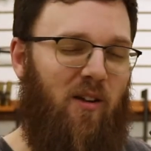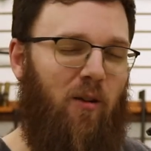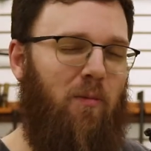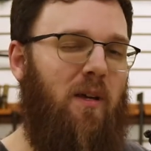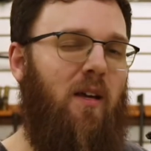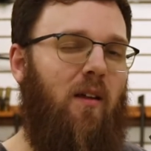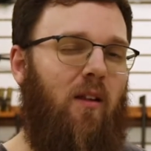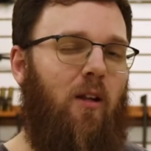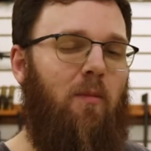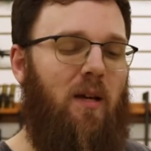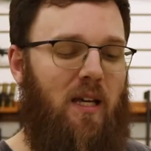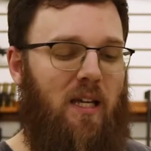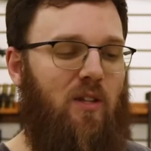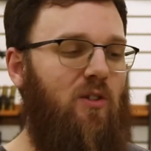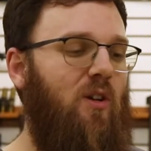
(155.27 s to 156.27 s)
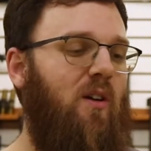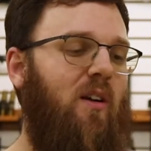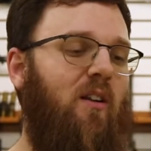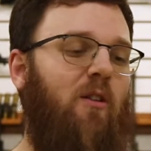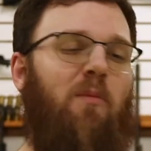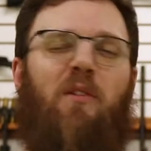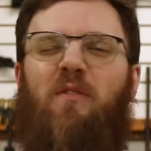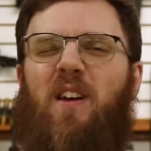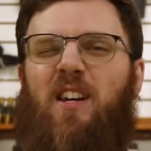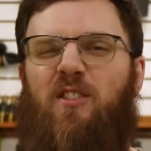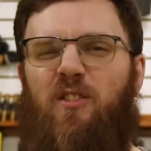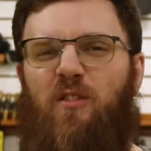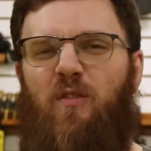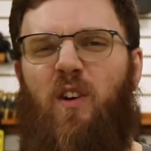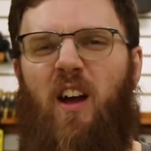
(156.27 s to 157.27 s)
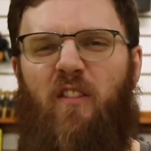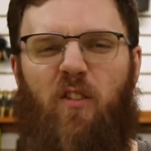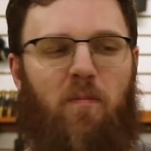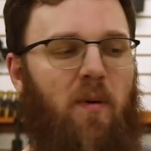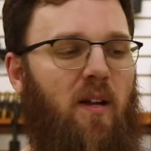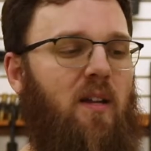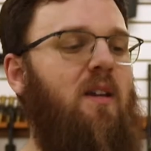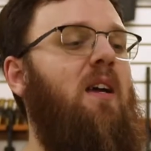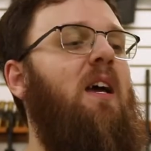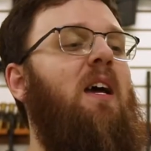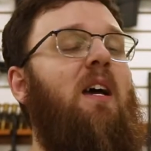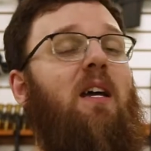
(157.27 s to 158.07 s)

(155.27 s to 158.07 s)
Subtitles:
It'll be a little bit easier and a little bit faster for everybody.